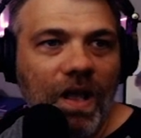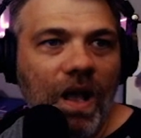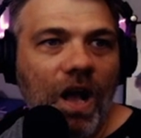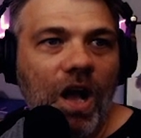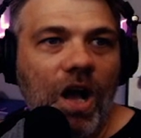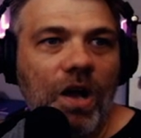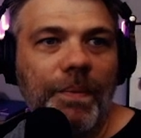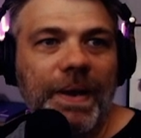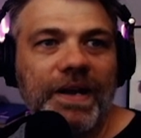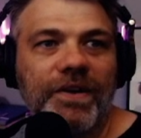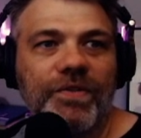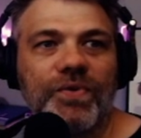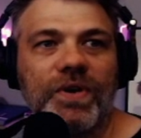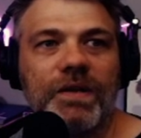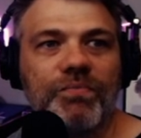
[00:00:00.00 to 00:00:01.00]
Am I going
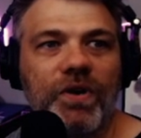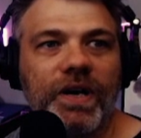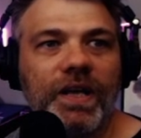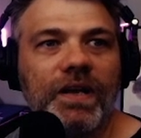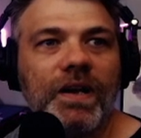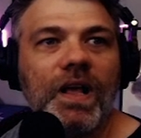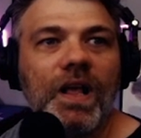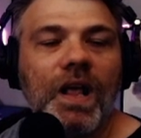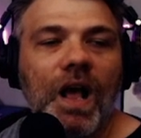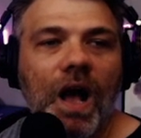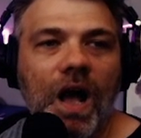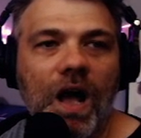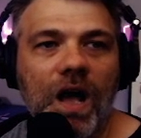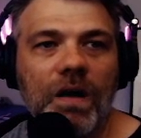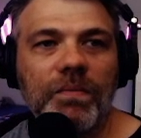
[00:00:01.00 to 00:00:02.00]
to 3D print it?
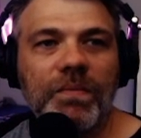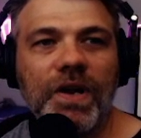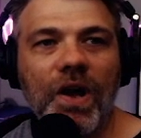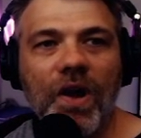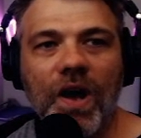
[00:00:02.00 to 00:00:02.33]
No,